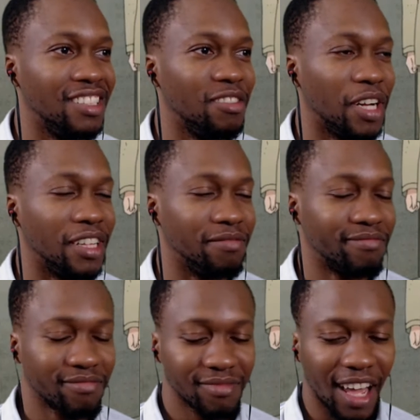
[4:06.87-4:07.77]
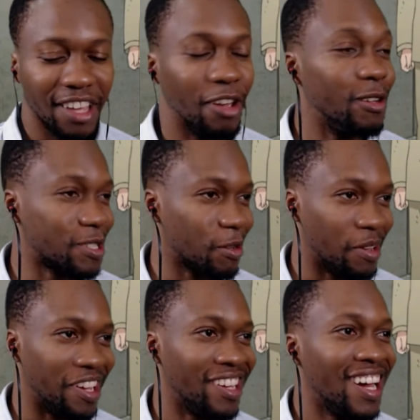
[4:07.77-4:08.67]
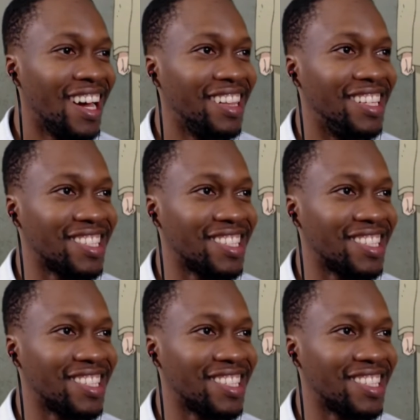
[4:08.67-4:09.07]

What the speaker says: well, I used to be the